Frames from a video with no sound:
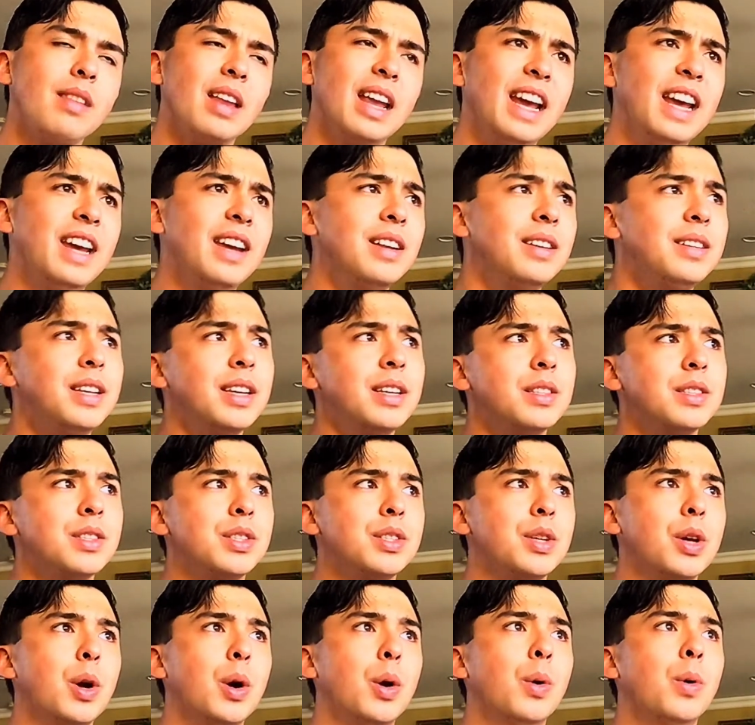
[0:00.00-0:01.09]
And did
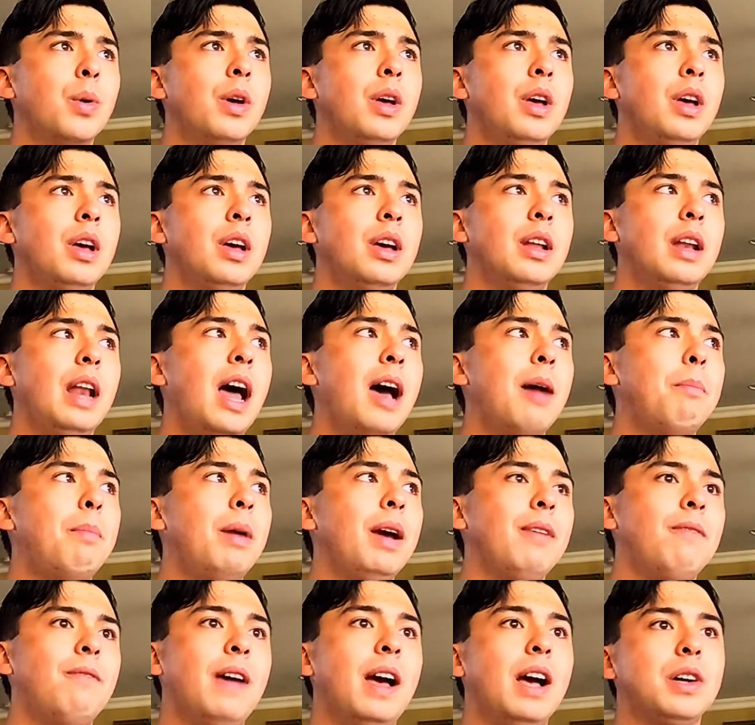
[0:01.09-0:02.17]
so not by
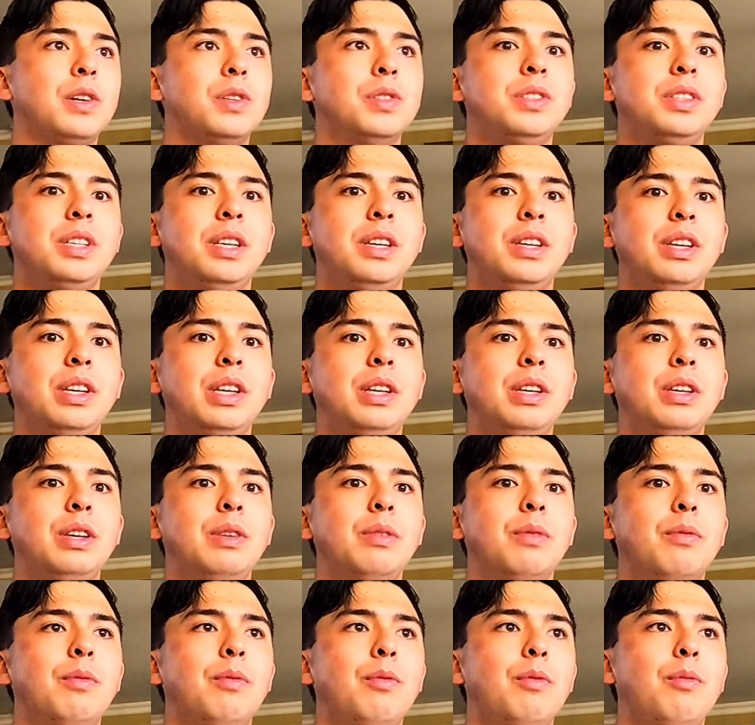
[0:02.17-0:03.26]
faculty
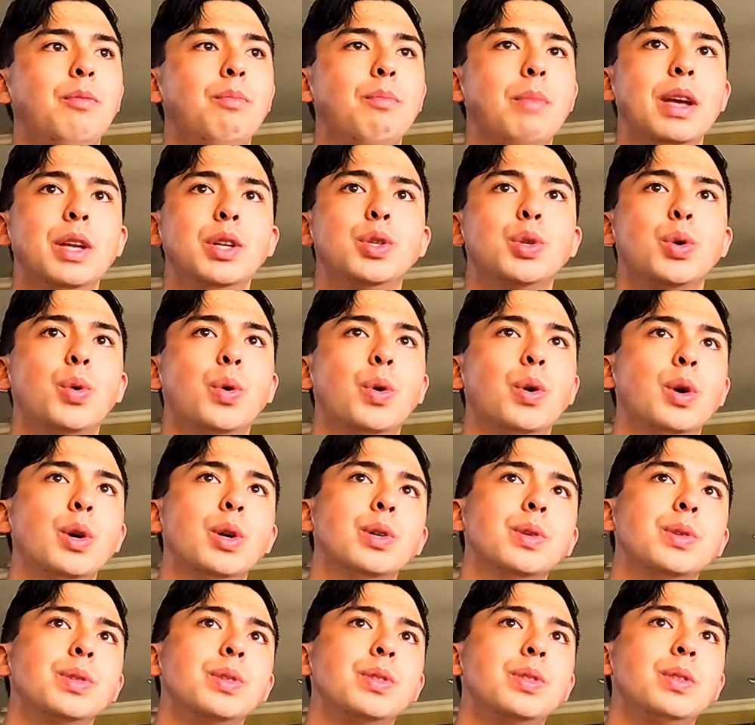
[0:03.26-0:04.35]

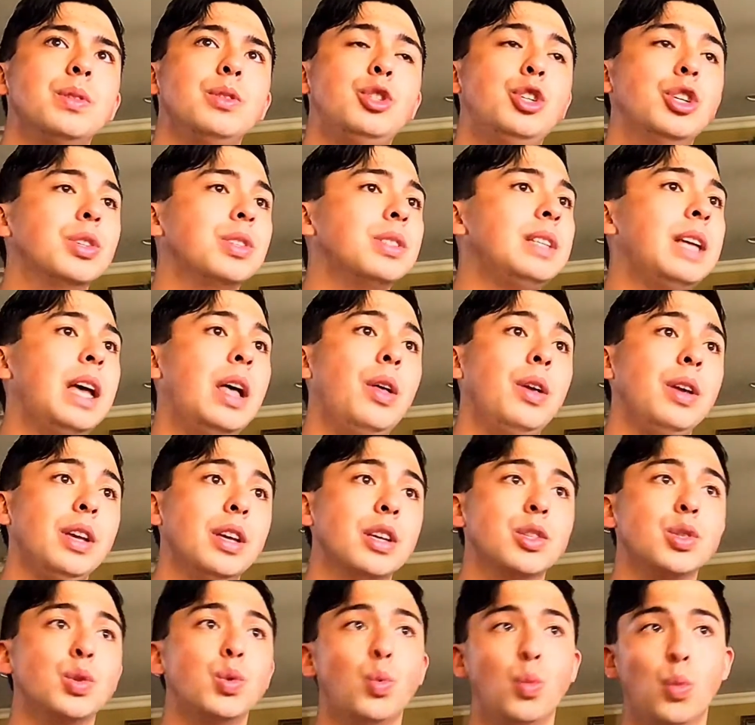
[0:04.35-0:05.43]
mentors just telling
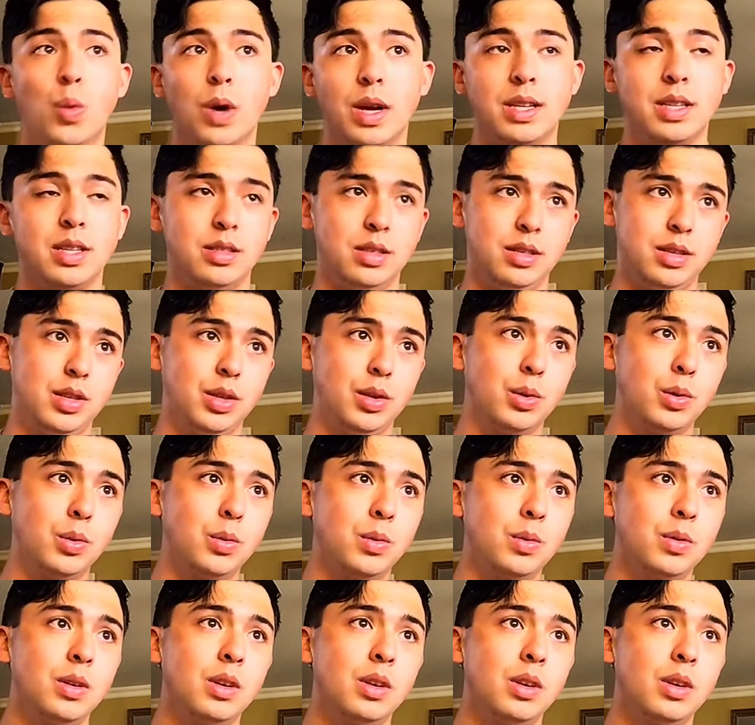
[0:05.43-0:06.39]
us what to do.